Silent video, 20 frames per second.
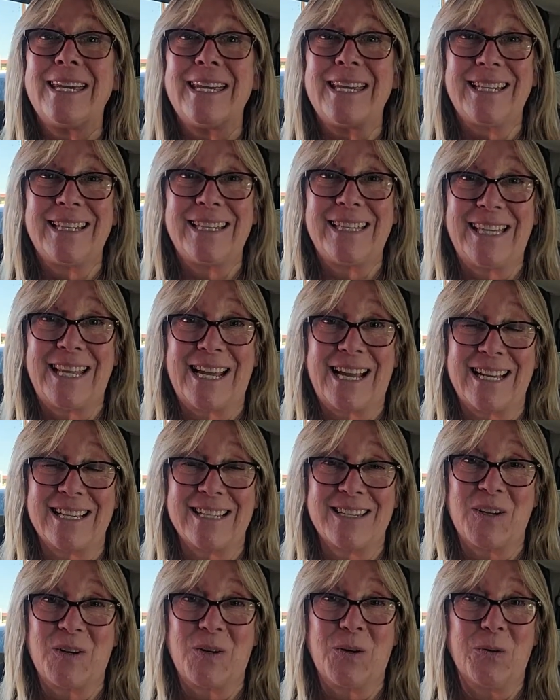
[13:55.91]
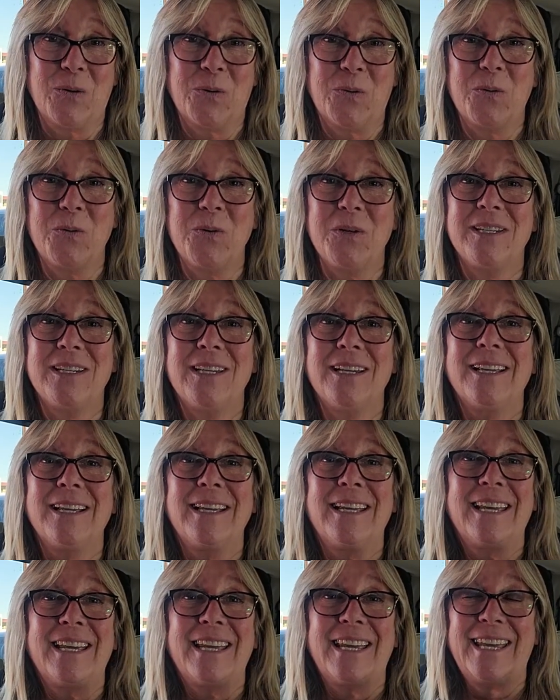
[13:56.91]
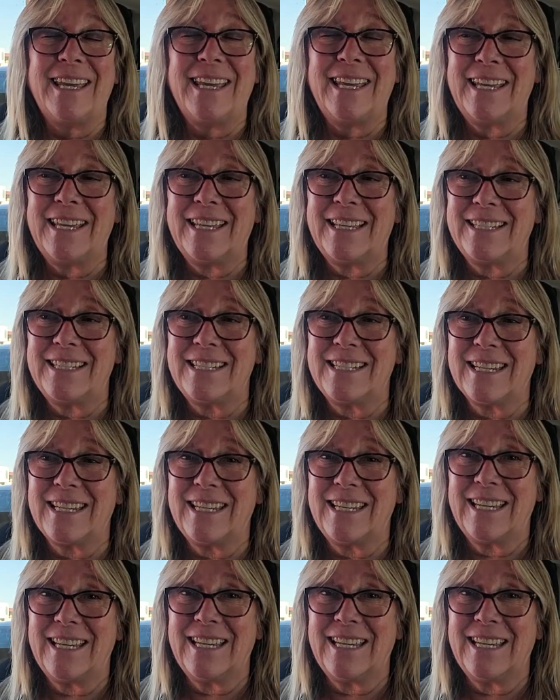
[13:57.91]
It does hold, and